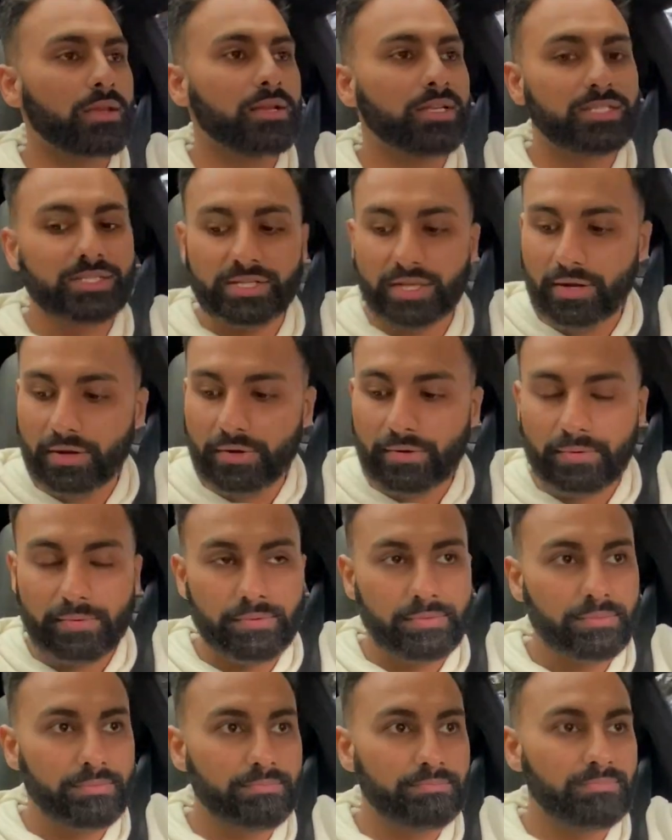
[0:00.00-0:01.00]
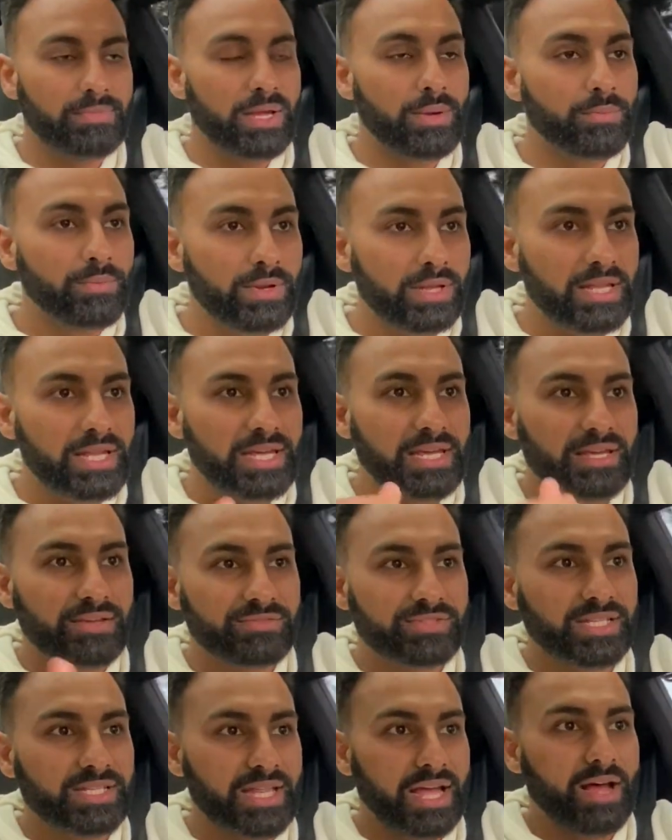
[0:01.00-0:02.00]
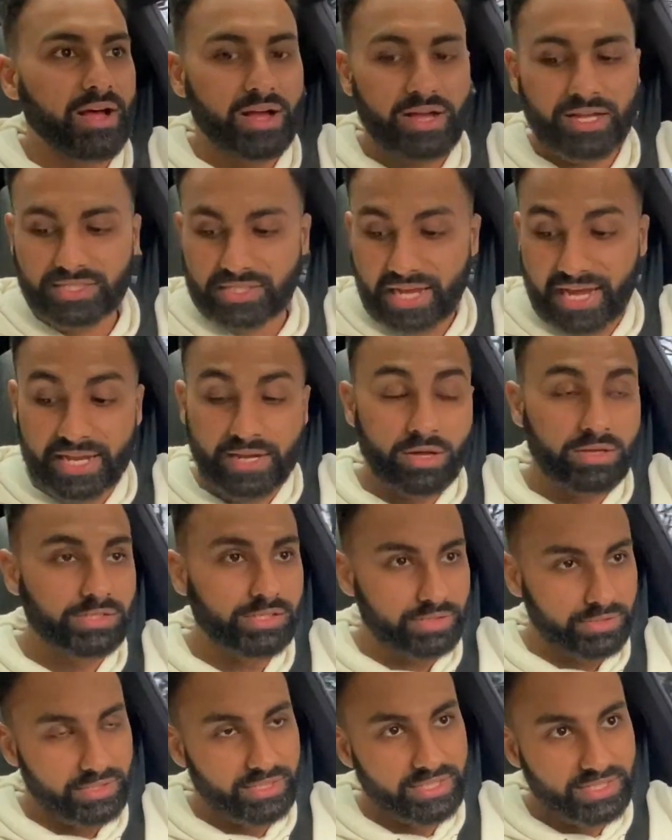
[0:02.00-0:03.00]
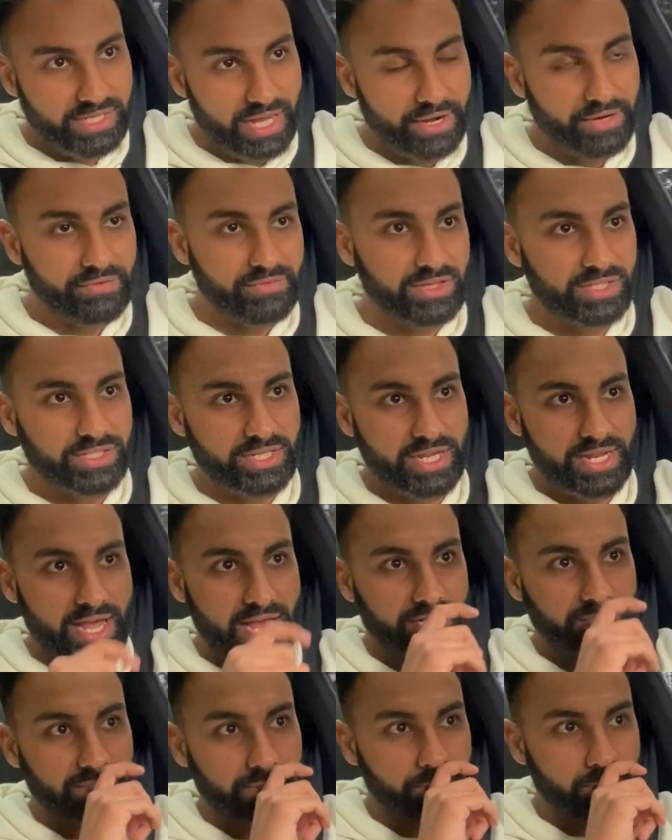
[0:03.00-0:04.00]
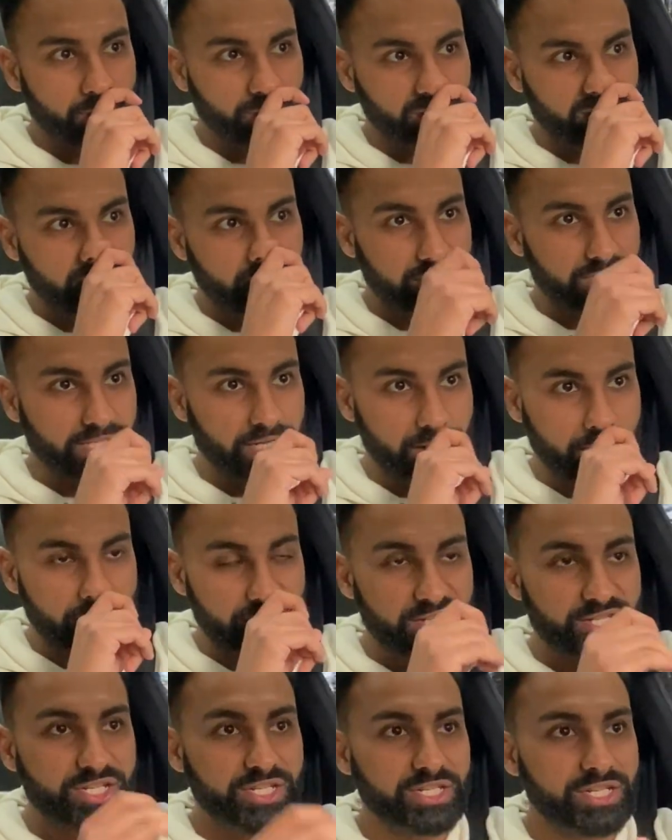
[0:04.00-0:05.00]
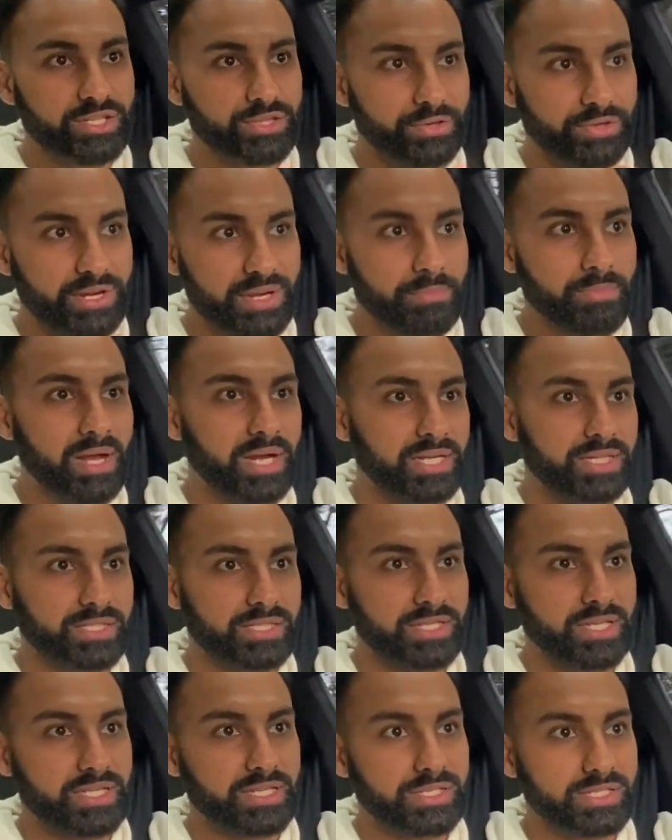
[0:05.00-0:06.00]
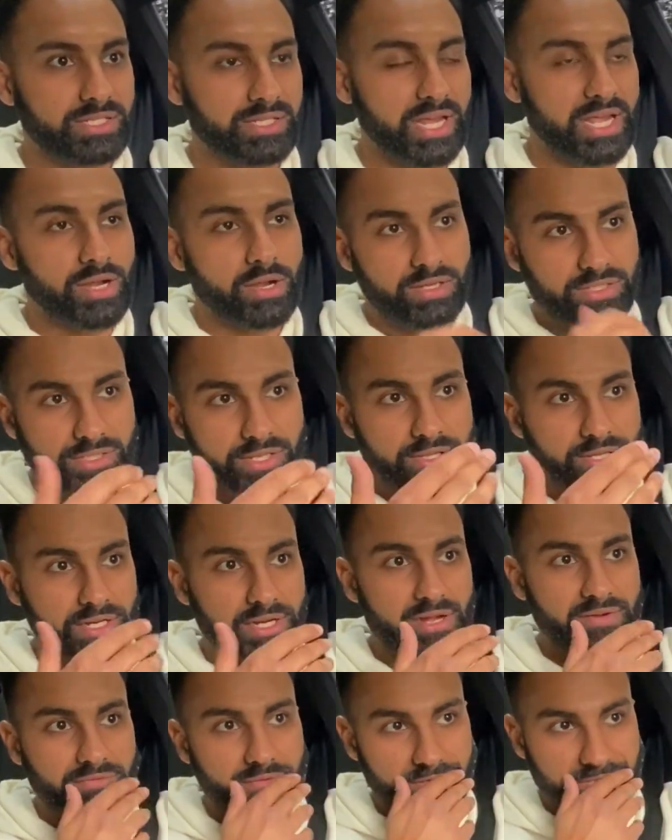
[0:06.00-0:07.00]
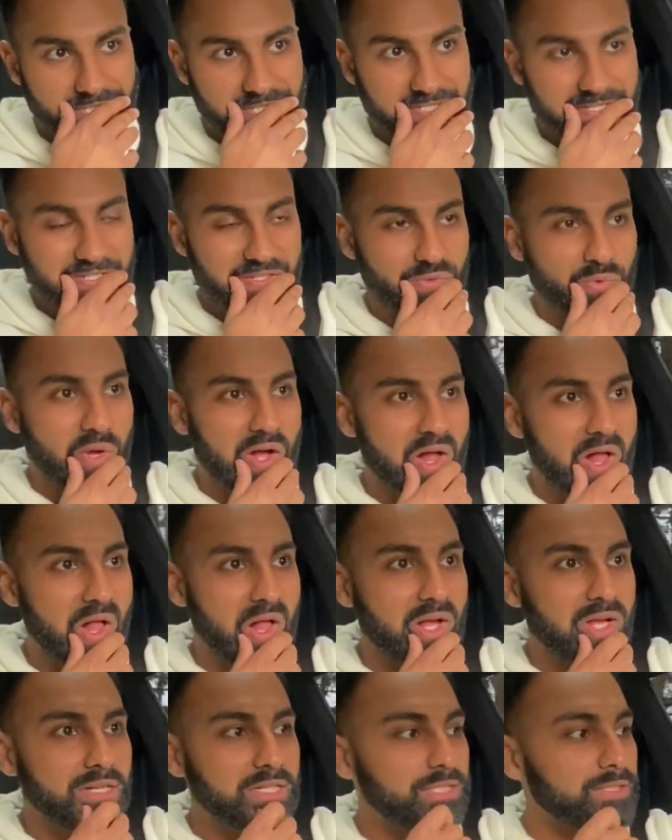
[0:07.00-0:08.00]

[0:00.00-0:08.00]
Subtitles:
So it really gives it that awesome, and also the center of the seat actually Porsche does, like on the GT3 bucket seats, and also their comfort seats as well.